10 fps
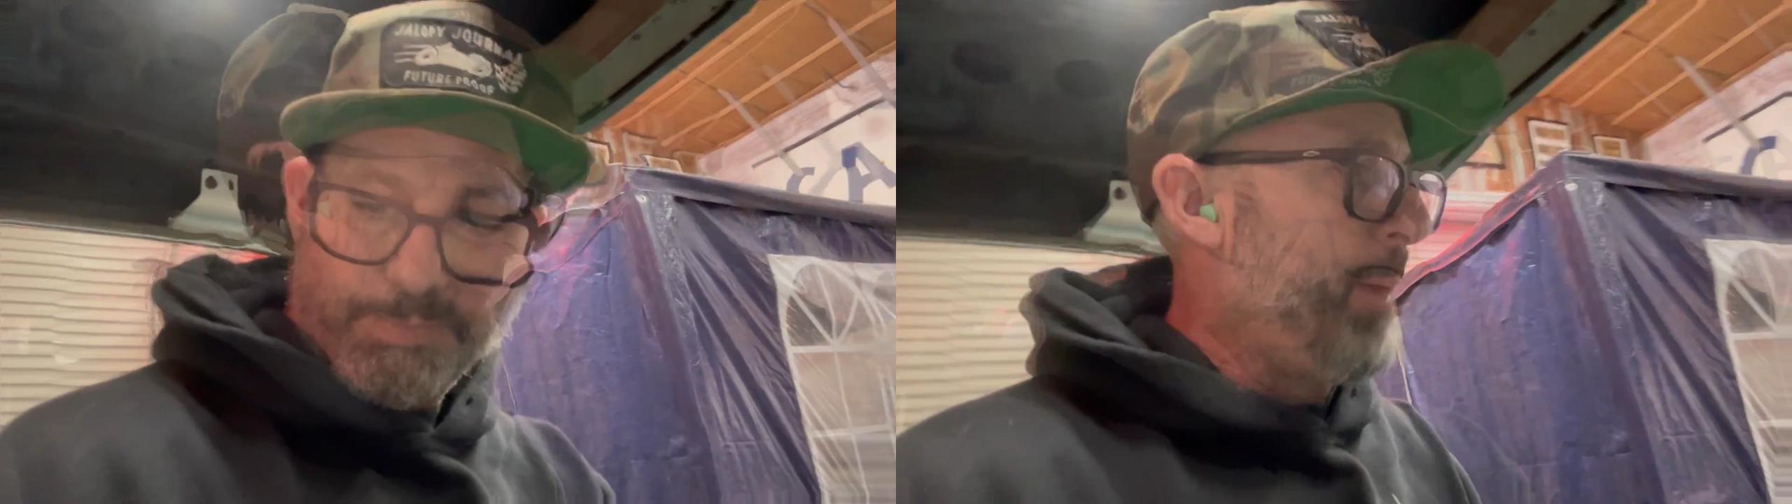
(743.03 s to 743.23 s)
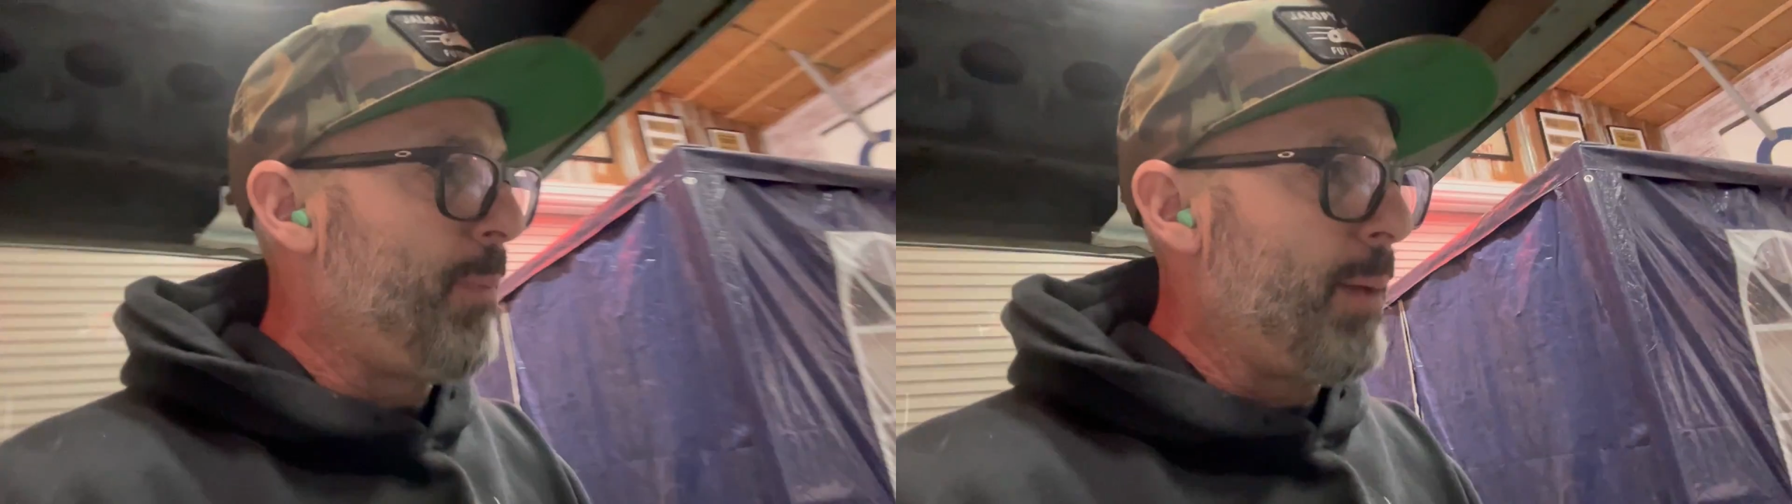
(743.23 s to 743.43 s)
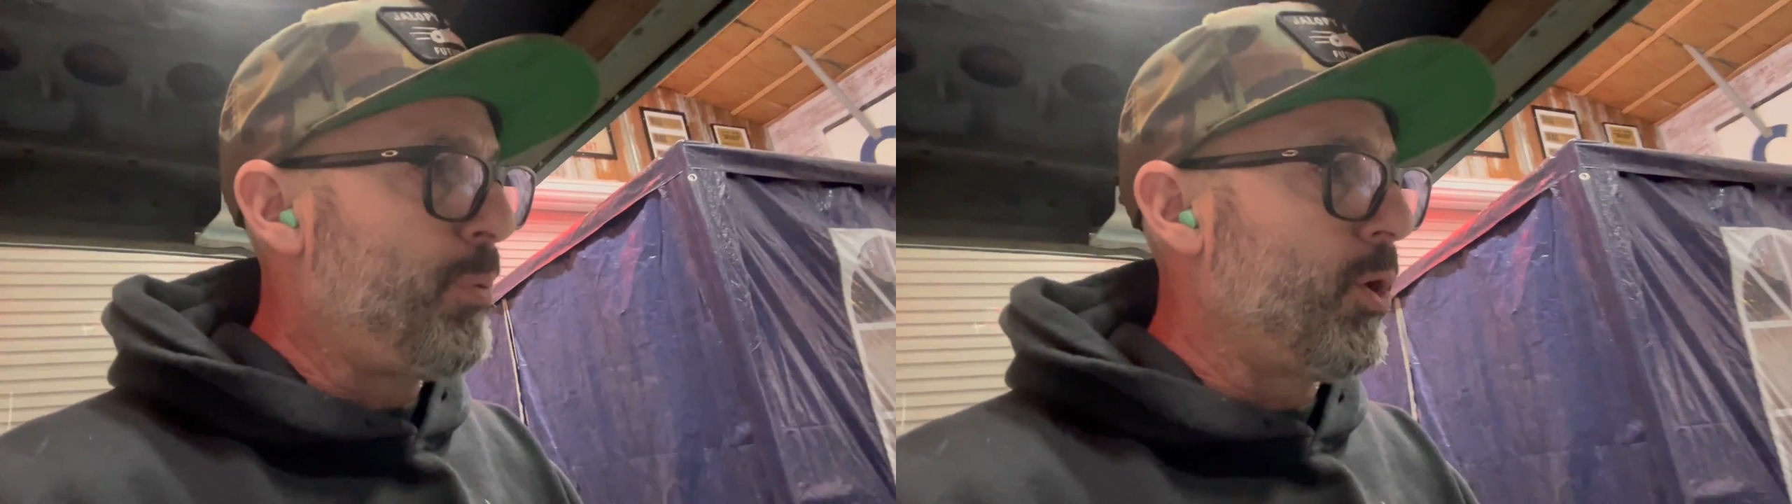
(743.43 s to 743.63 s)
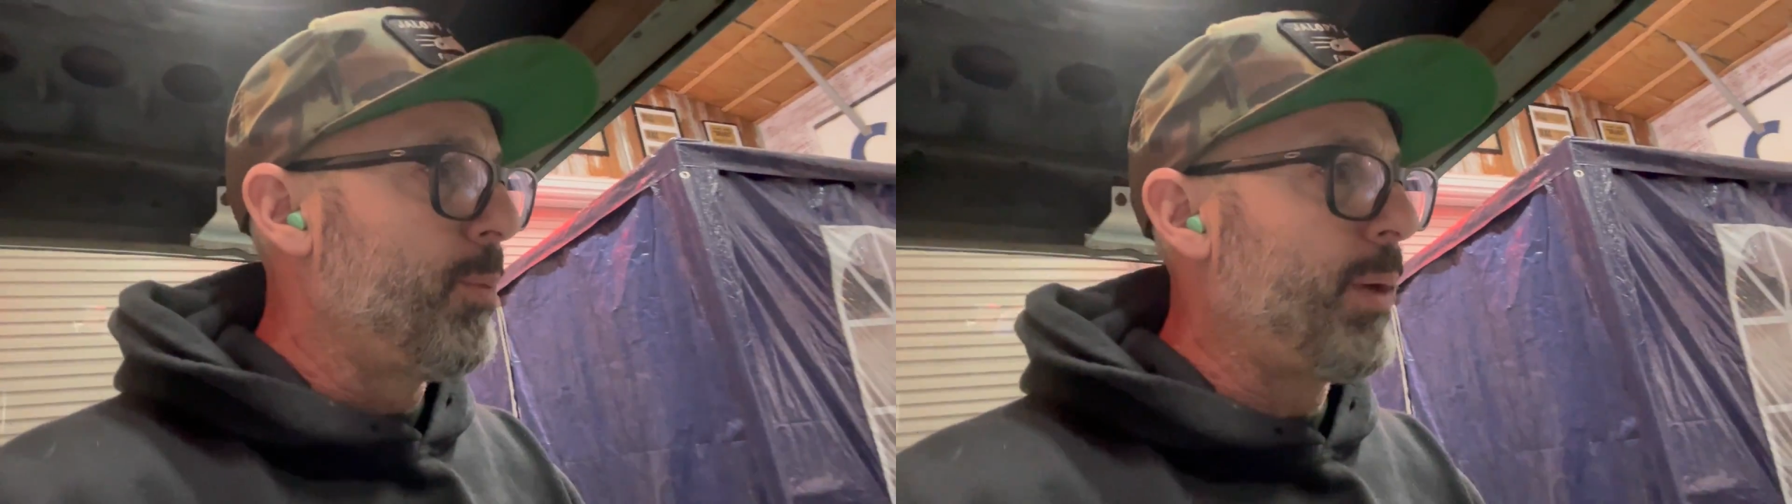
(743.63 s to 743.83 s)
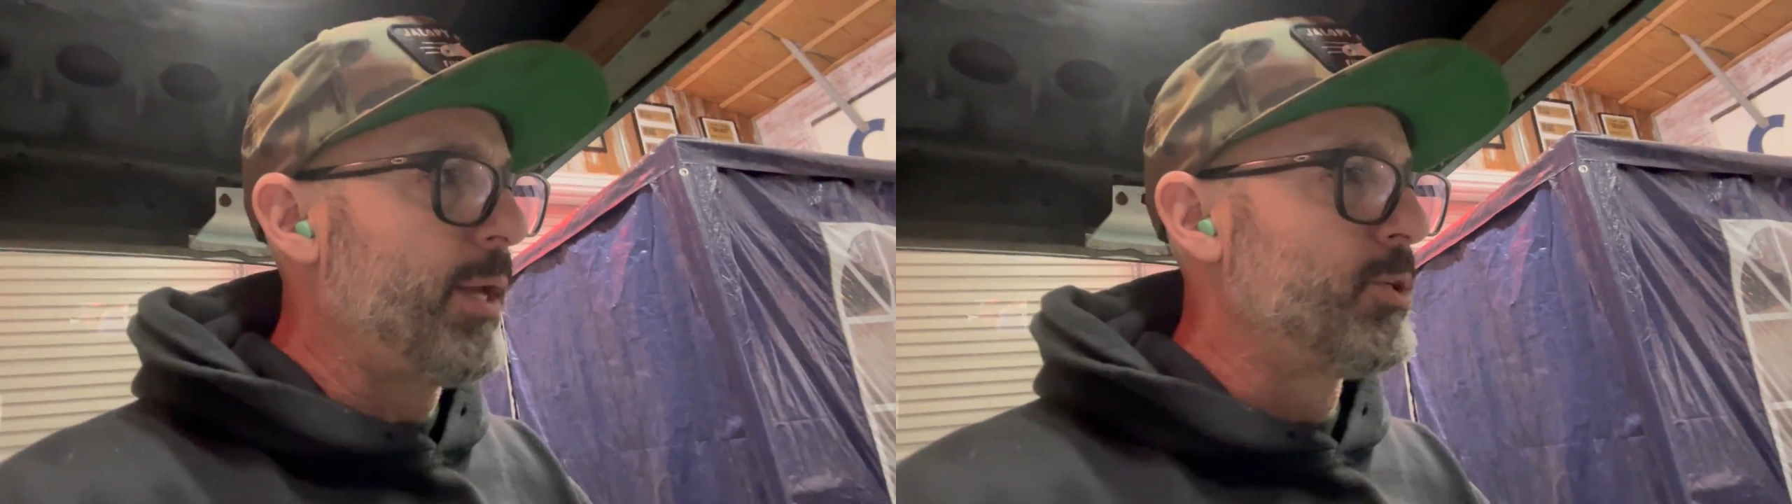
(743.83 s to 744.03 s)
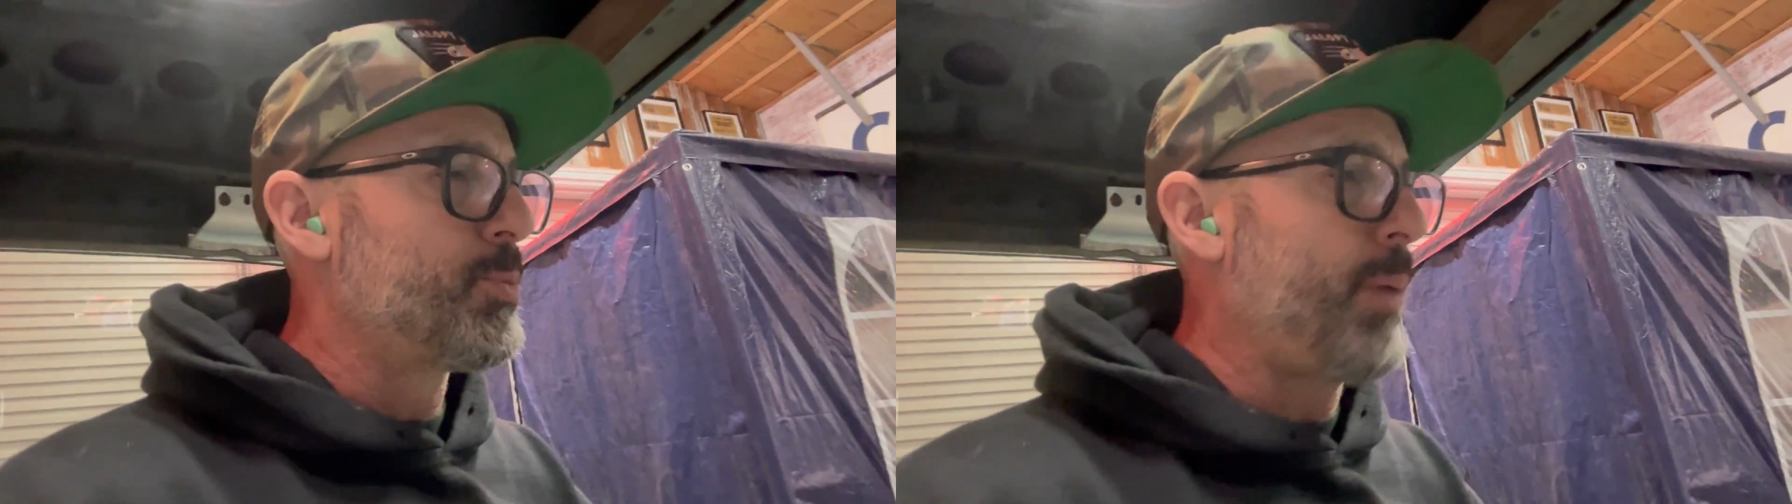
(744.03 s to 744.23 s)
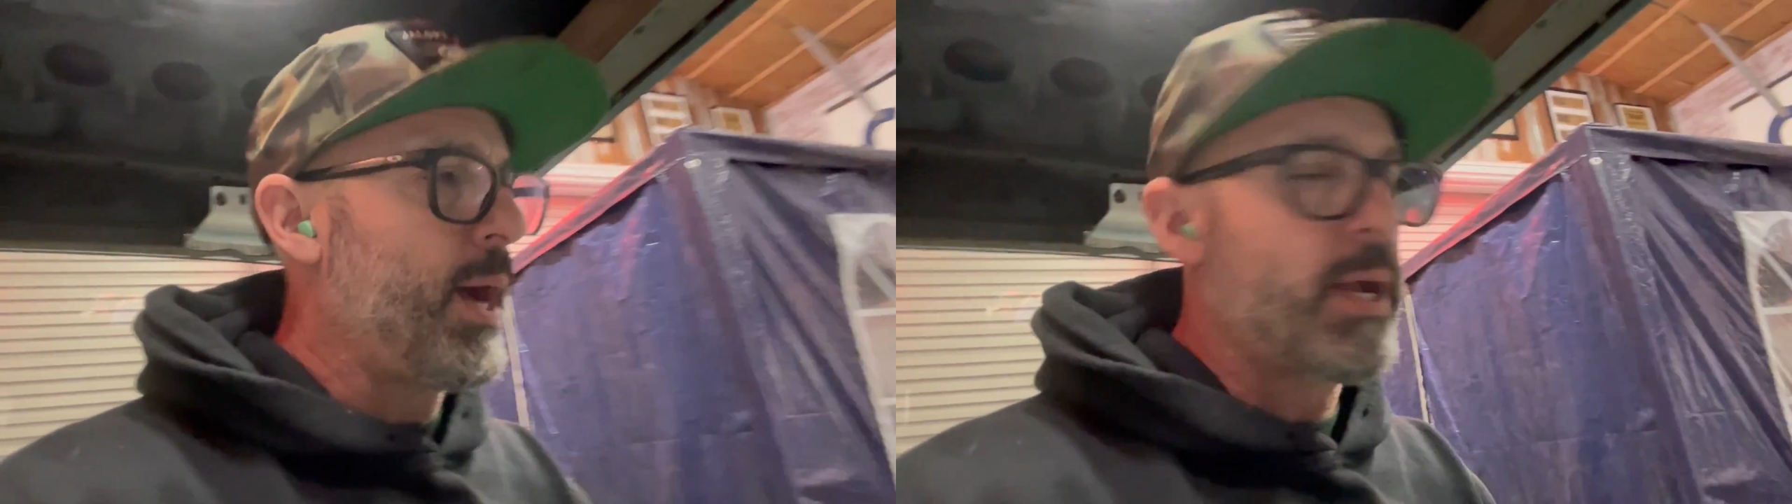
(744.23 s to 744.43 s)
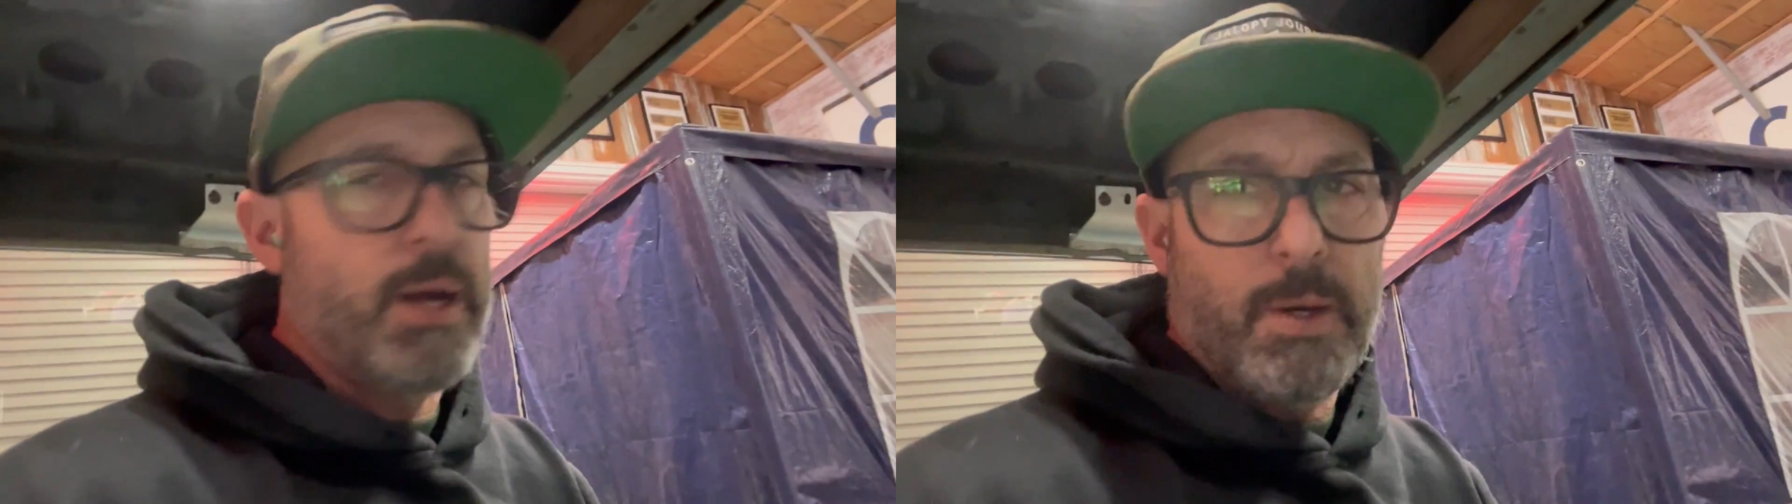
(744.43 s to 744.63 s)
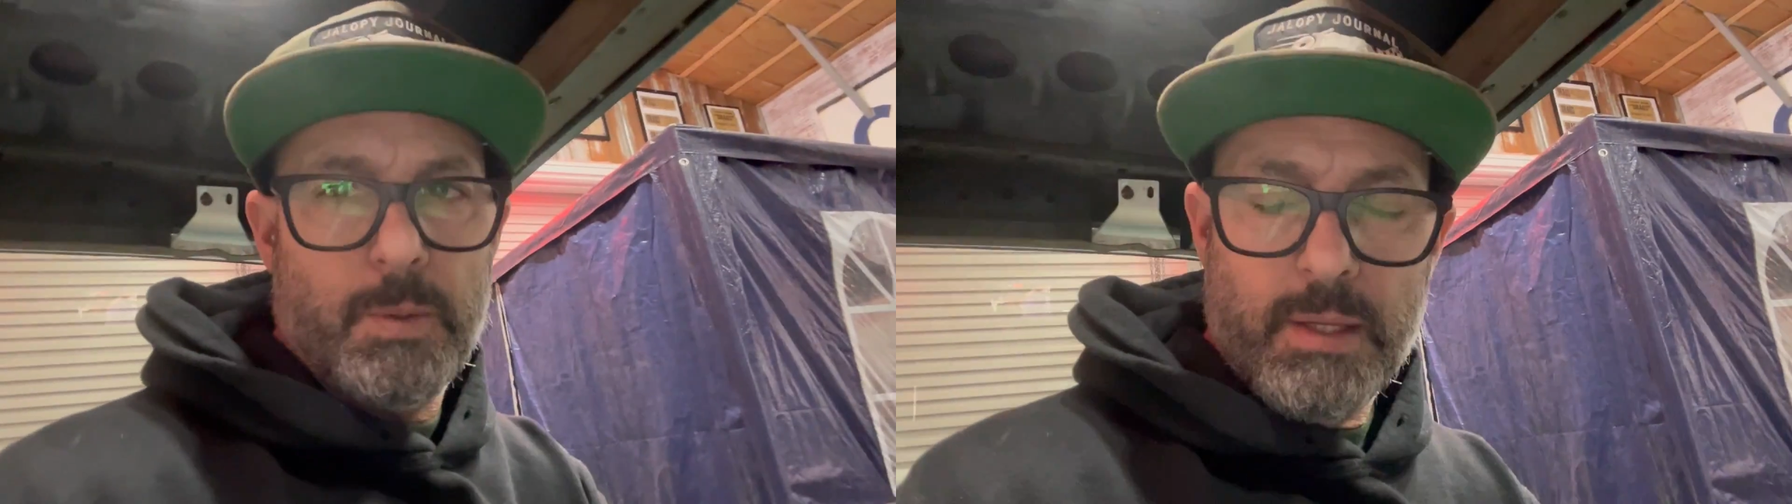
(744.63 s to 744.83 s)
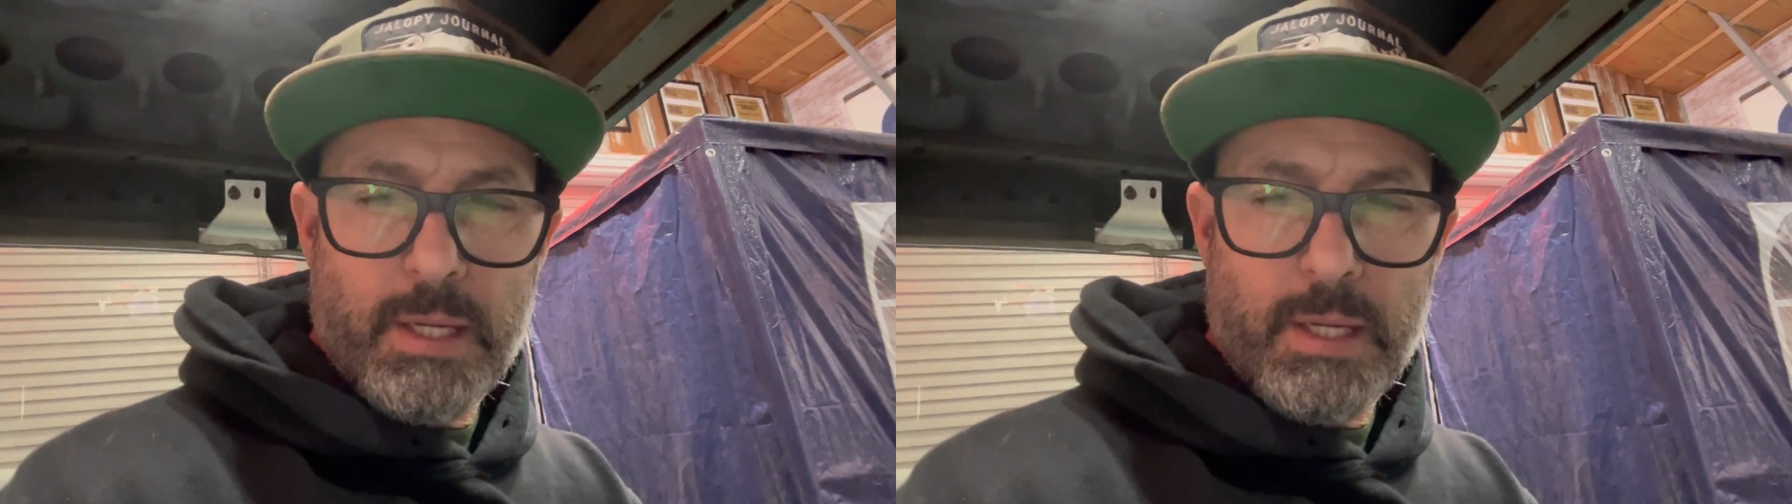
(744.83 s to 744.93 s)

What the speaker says: I might pull the pedals back out,